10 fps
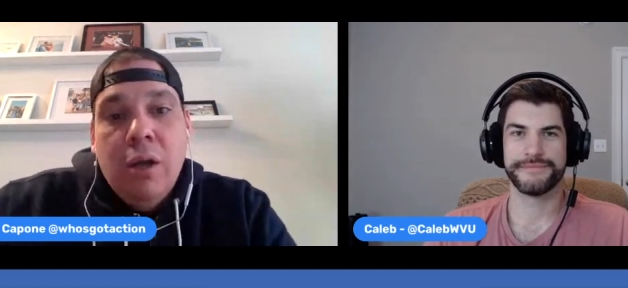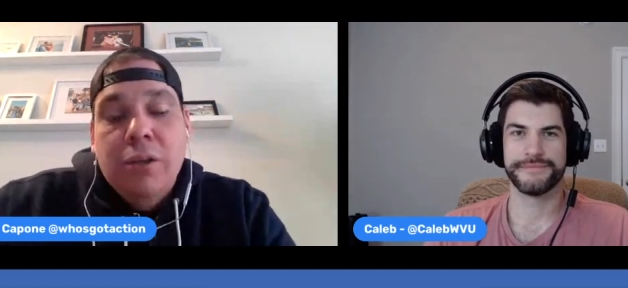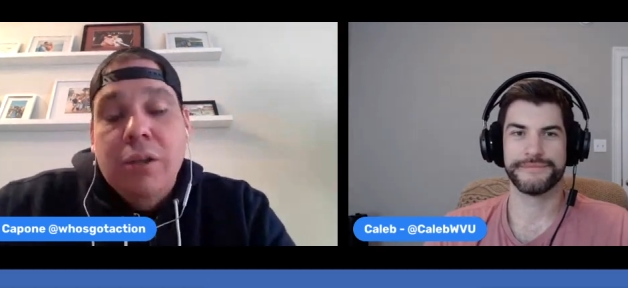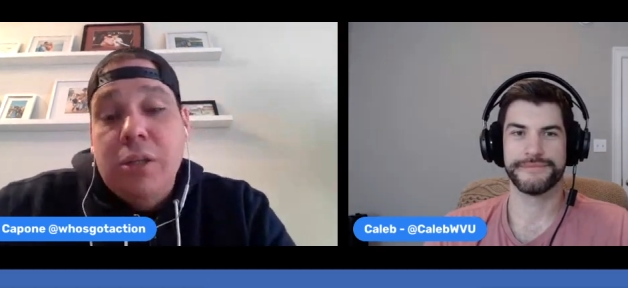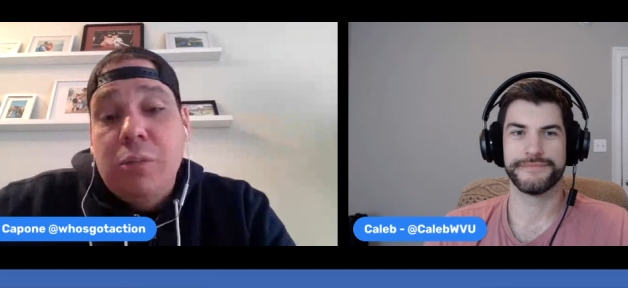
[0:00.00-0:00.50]

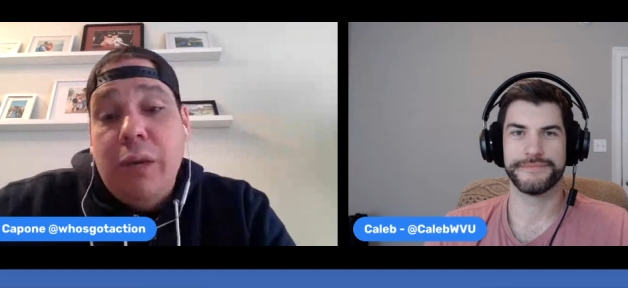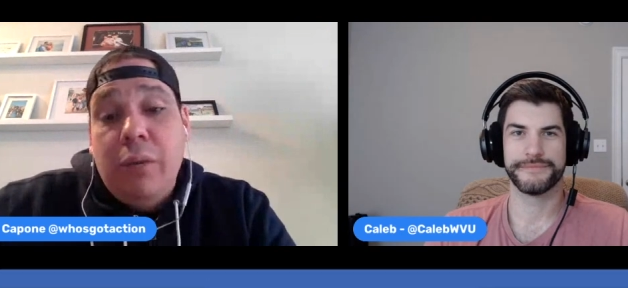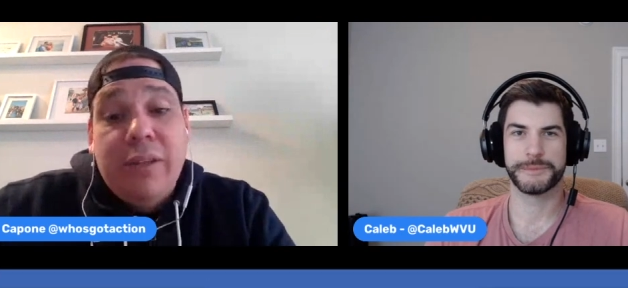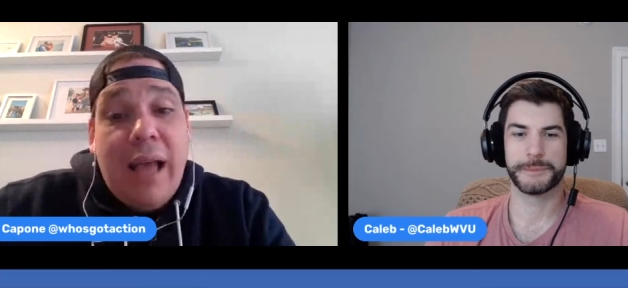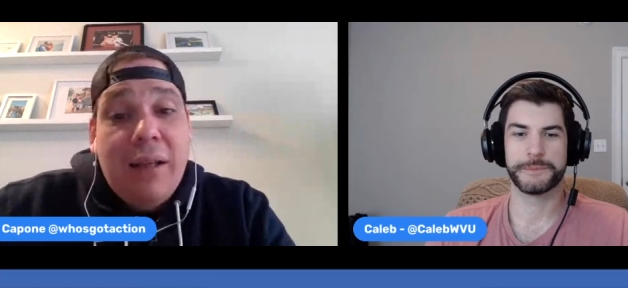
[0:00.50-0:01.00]
Speaker 1: So this week
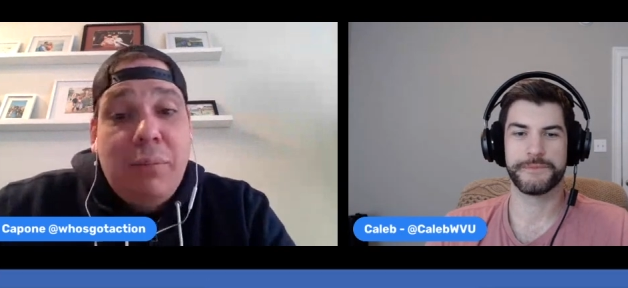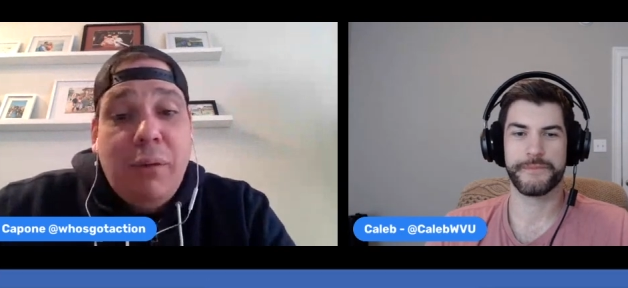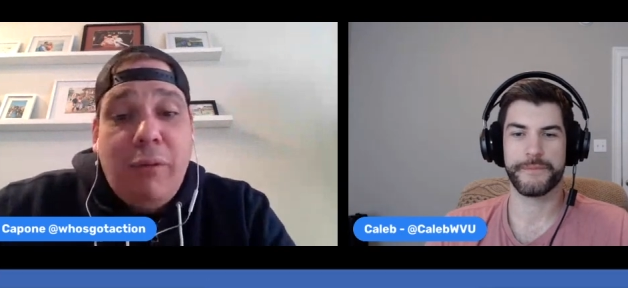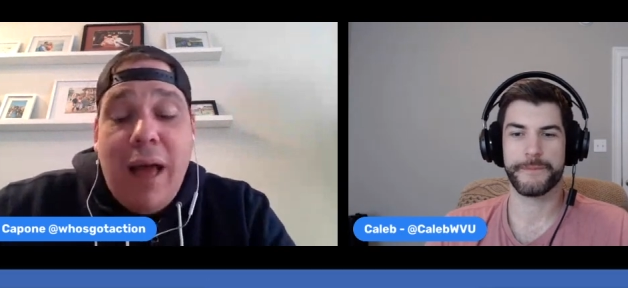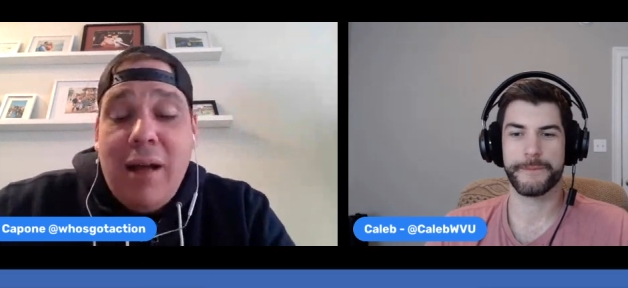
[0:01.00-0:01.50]
we're down in
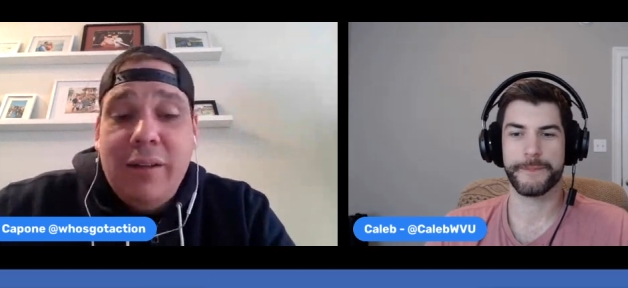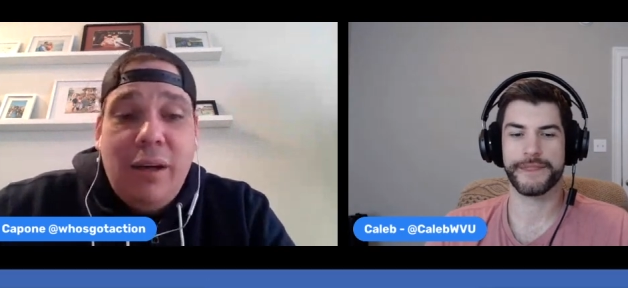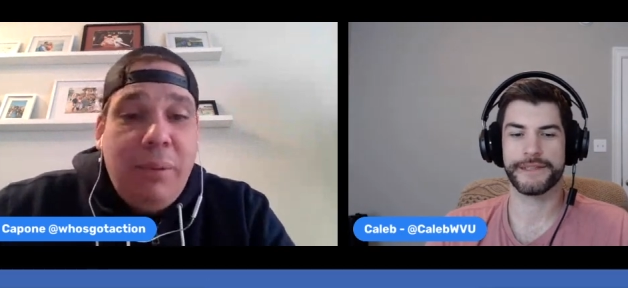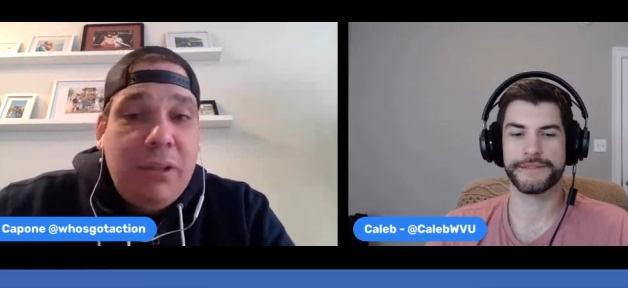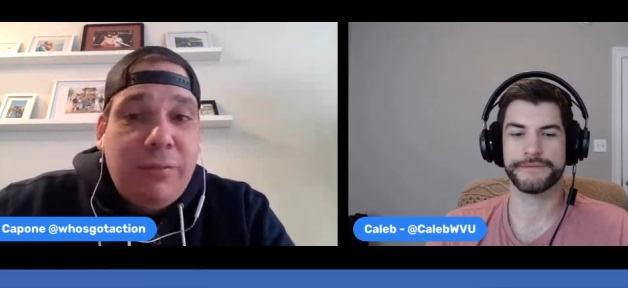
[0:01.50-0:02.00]
beautiful
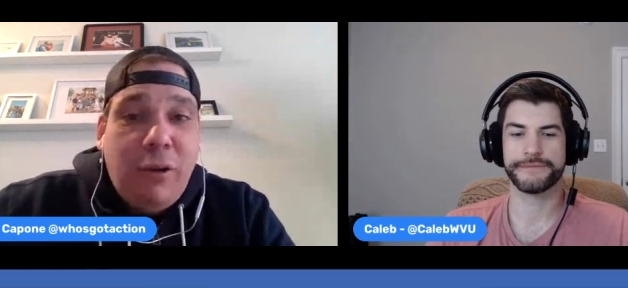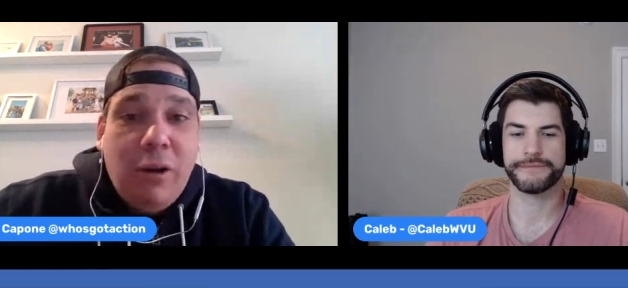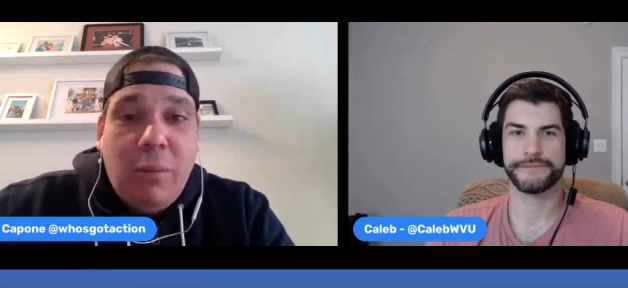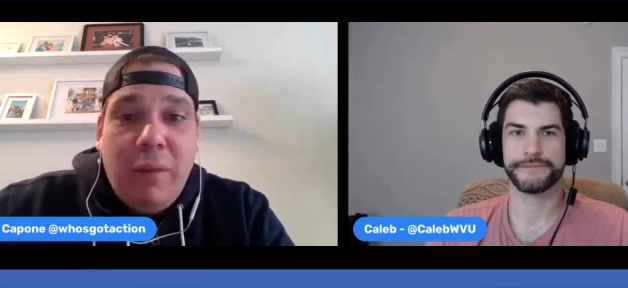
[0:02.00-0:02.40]
Hallandale Beach, Florida.